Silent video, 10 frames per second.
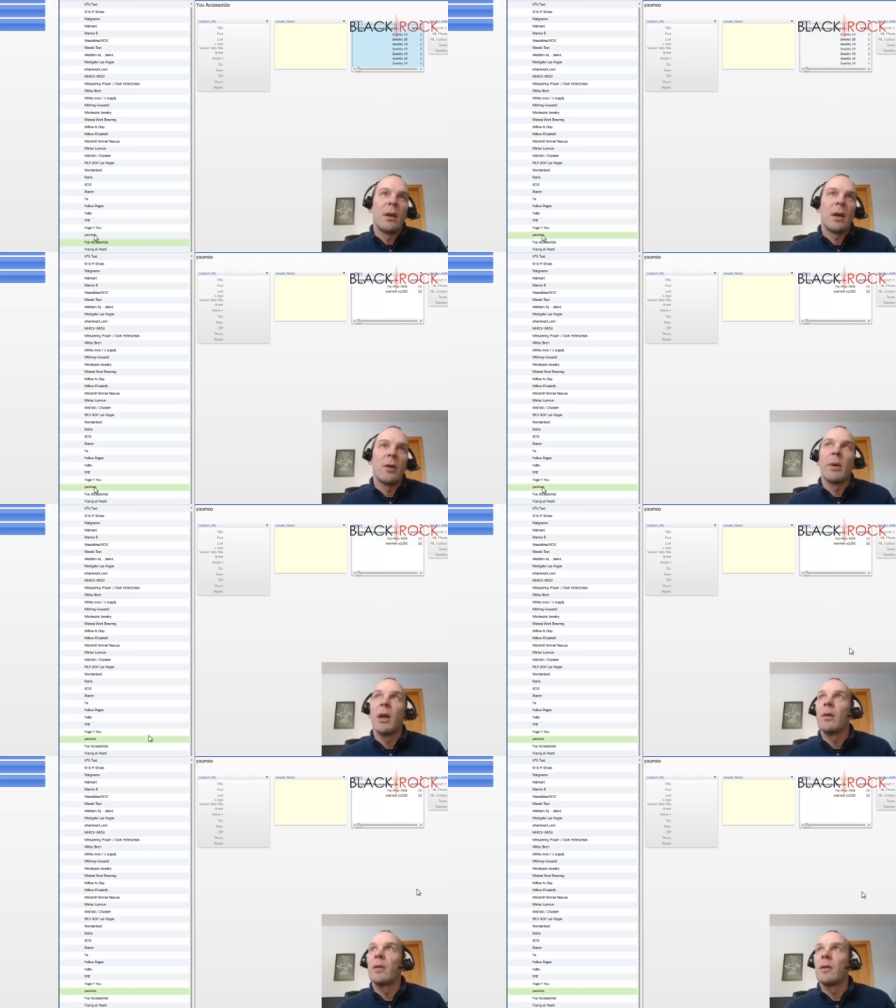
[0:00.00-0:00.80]
How
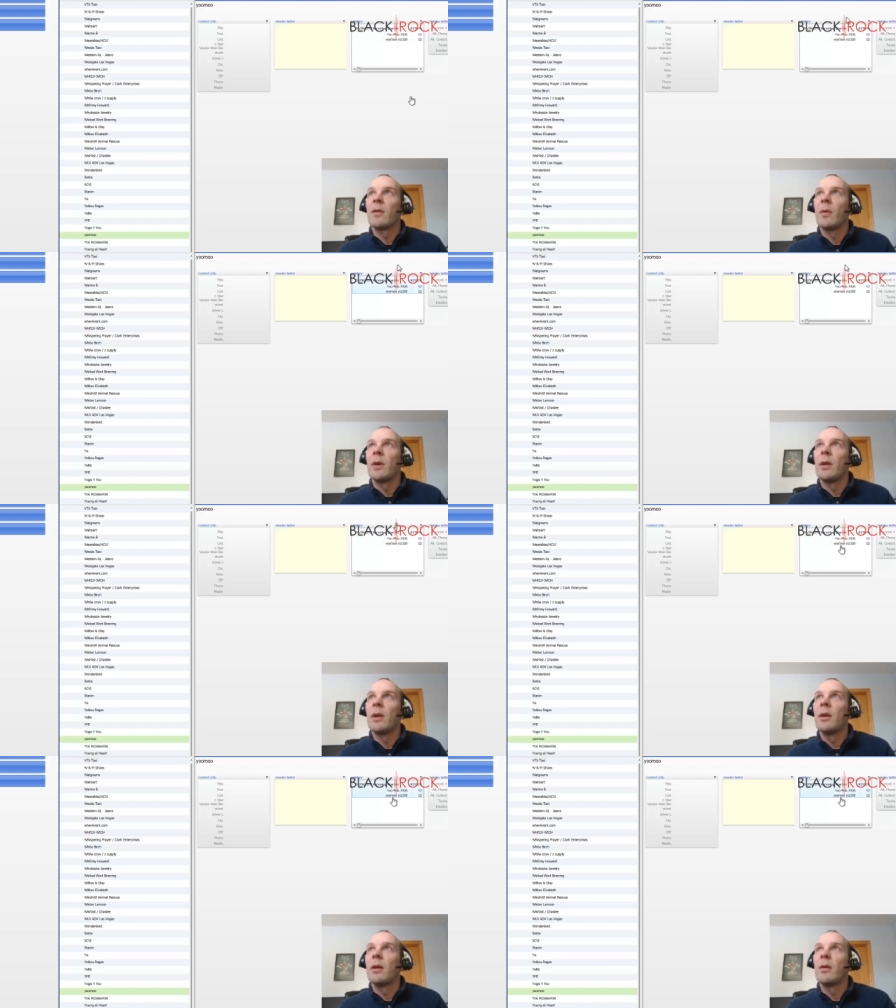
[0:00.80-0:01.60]
about this one?
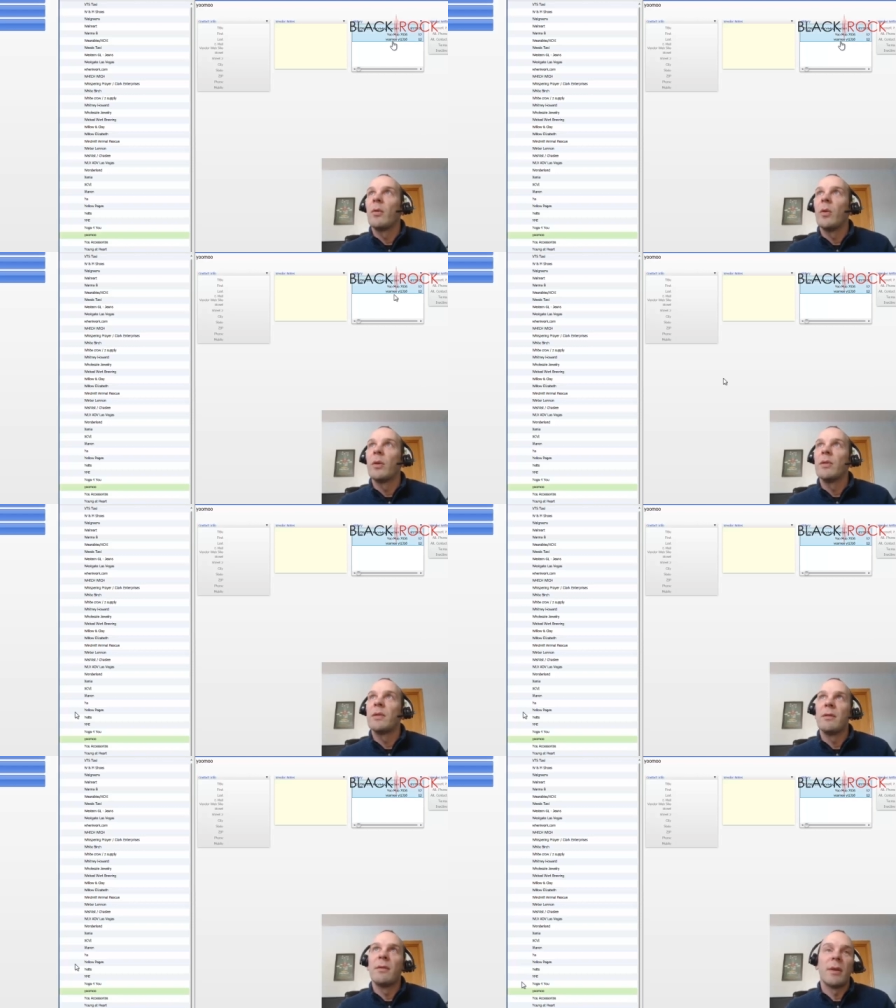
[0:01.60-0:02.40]
One
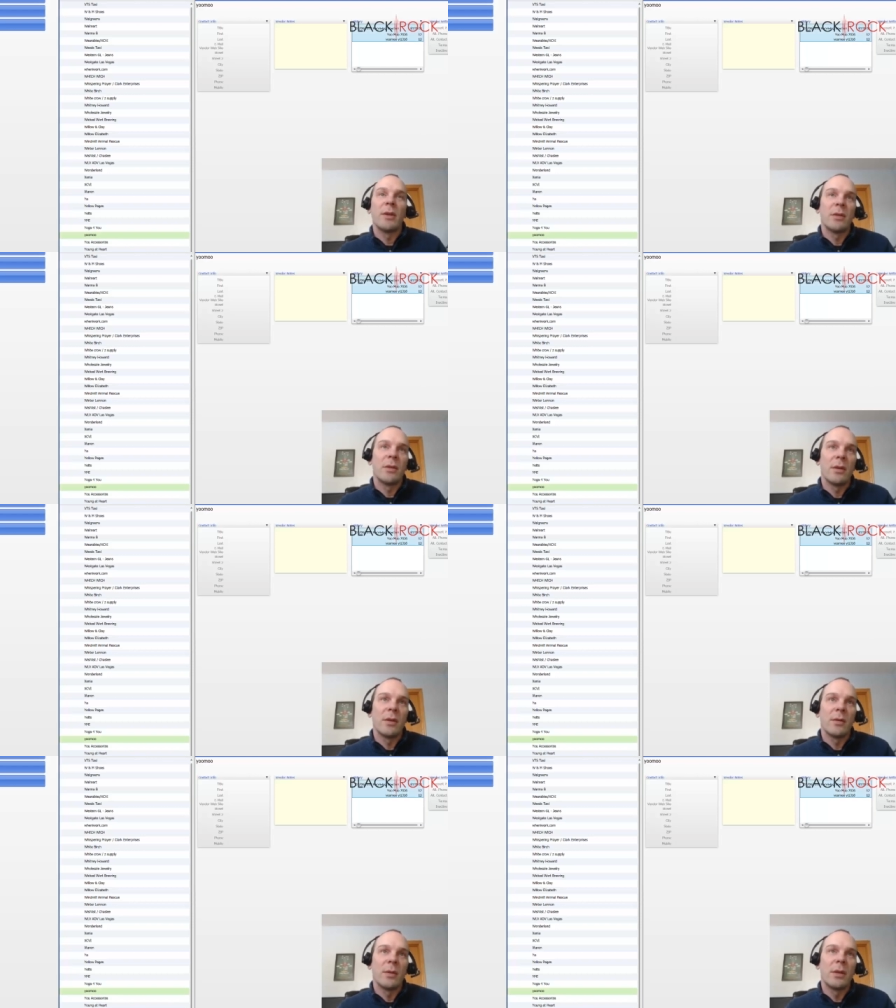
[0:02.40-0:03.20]
receiving voucher under
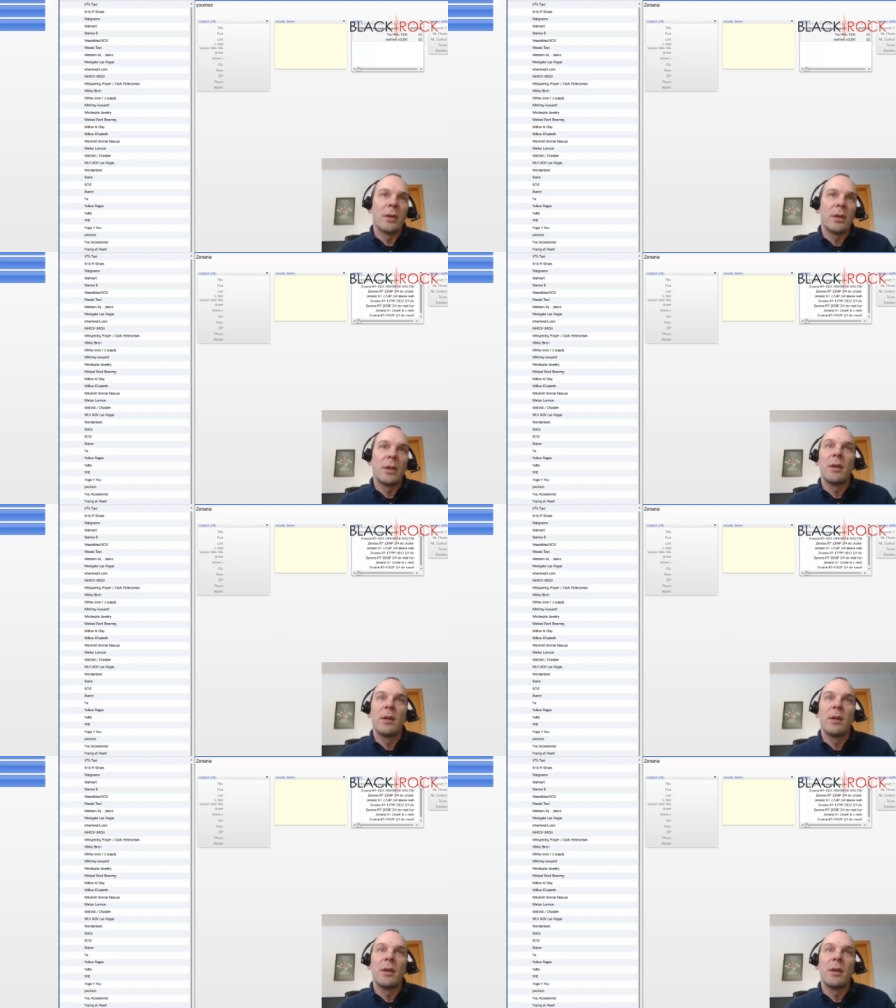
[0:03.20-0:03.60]
this one.